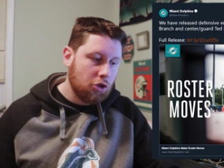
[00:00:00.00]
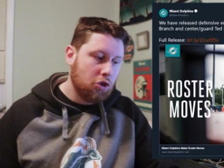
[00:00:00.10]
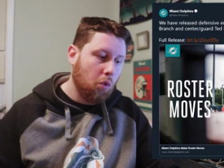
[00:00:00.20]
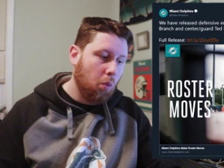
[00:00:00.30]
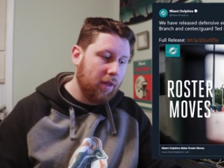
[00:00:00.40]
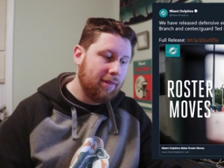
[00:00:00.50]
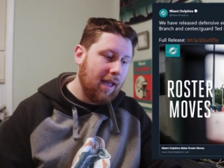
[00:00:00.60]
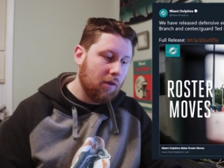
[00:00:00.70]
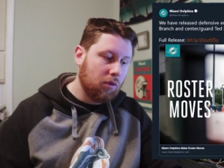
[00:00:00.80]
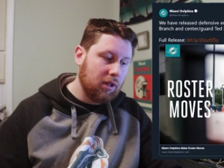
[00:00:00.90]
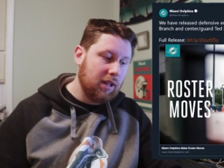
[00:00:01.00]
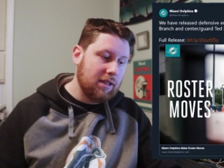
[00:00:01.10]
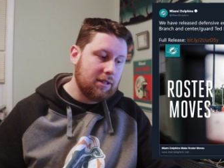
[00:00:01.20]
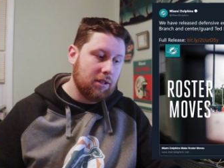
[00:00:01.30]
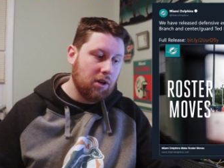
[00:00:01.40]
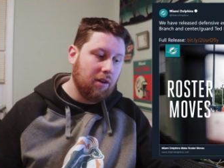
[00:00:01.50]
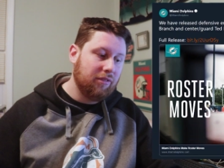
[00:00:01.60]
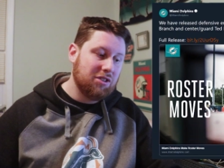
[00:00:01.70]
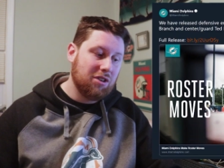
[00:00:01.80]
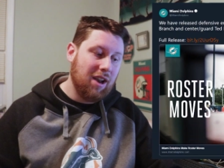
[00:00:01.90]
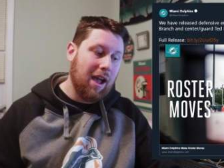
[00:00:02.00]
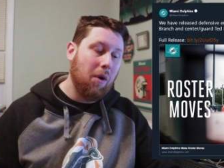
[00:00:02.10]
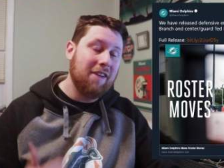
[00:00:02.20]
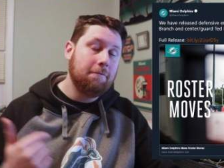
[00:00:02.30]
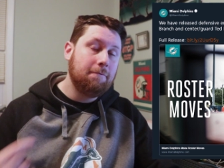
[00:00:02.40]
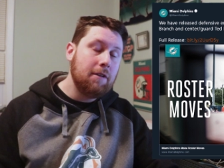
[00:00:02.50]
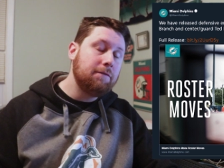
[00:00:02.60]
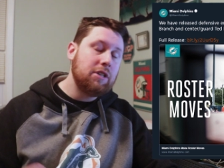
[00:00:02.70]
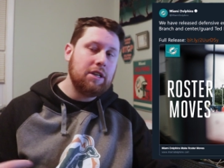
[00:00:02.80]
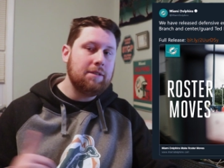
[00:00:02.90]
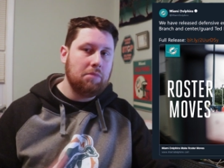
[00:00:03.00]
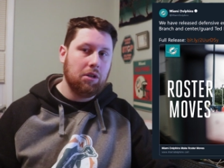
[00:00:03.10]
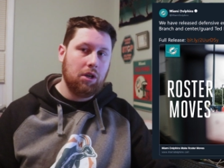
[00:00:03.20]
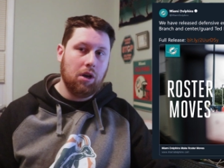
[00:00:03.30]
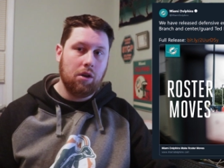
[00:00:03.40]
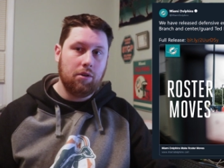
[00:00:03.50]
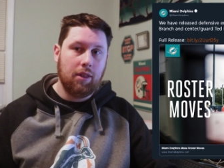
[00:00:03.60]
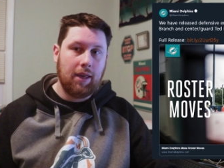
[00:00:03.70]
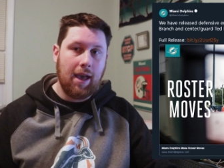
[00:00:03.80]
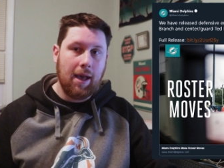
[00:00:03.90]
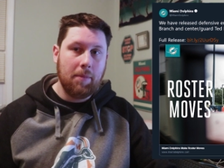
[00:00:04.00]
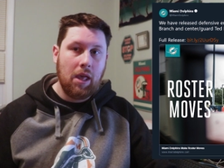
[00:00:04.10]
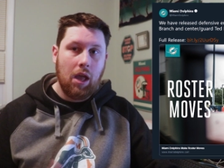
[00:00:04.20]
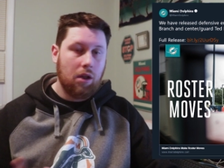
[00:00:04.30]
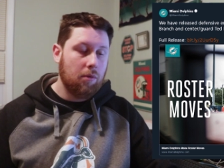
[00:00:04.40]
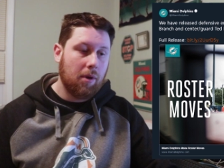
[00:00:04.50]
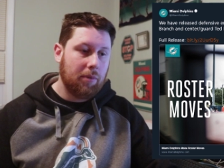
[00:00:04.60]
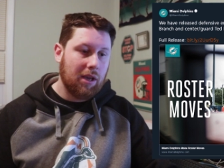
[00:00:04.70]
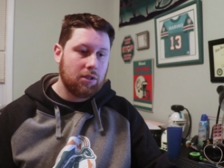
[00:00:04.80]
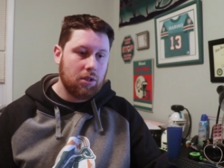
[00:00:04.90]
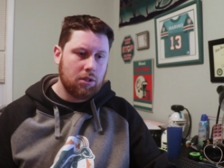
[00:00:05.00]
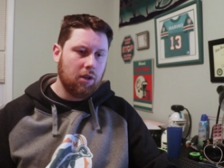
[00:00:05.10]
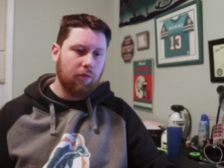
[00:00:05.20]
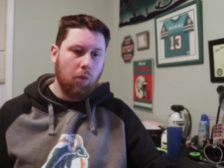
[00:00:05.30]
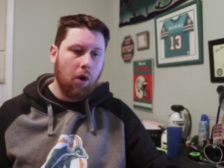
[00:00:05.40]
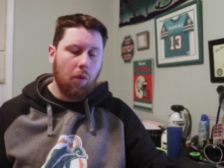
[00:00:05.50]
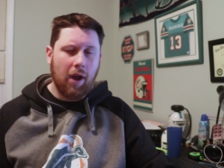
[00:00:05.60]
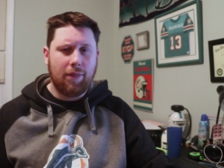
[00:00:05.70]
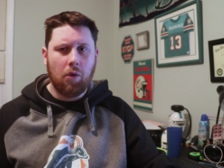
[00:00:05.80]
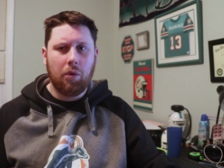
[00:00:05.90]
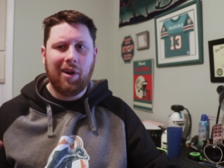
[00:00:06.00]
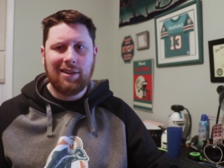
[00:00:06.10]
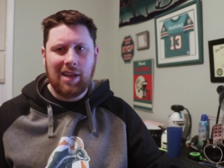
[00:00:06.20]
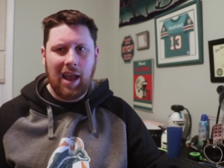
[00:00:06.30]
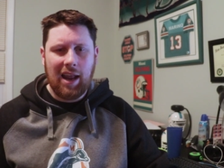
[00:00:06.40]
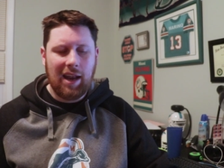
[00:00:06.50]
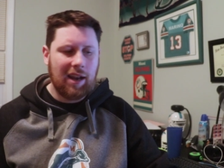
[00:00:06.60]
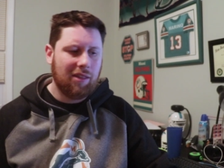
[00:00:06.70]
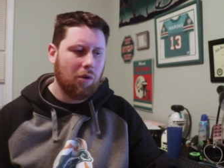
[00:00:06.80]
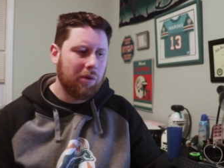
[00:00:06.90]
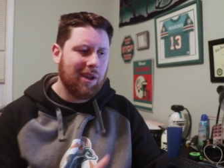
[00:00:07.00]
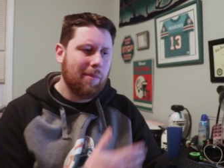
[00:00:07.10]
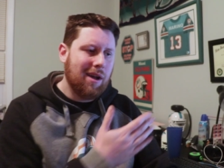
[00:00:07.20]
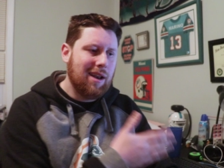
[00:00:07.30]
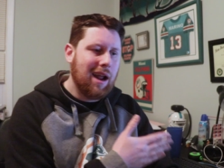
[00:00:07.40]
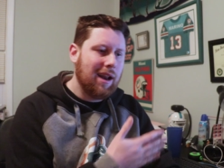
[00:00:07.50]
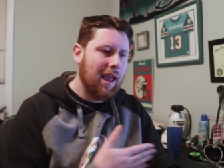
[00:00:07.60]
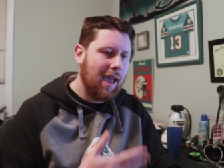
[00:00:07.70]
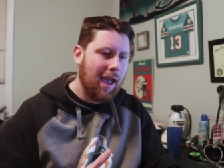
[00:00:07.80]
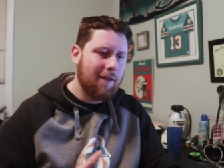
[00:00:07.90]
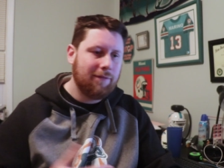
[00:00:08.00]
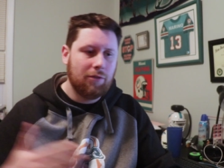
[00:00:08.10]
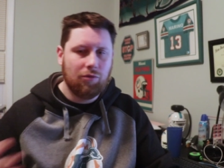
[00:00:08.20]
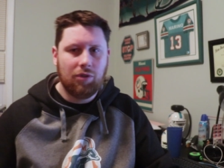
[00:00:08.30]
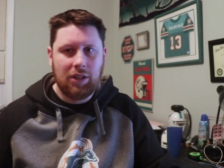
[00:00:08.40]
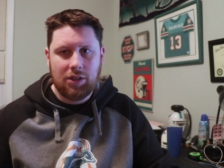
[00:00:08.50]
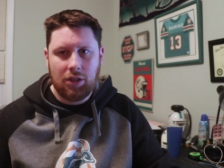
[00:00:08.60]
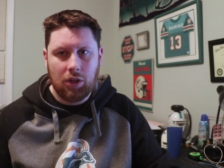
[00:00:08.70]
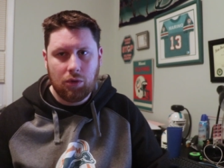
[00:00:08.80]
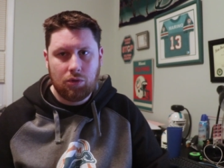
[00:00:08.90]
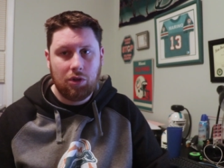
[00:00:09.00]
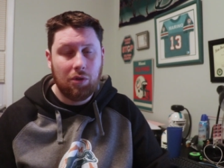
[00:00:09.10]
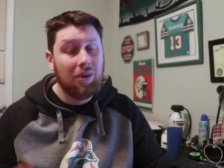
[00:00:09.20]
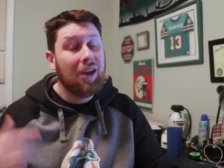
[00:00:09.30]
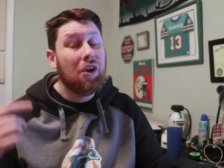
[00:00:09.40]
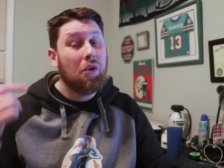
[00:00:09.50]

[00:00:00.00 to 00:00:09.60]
So with that release, the Dolphins are now at fifteen million under the cap. And you might be asking yourself, whoa, I thought we were at ten and I thought we get about nine and a half for releasing those two.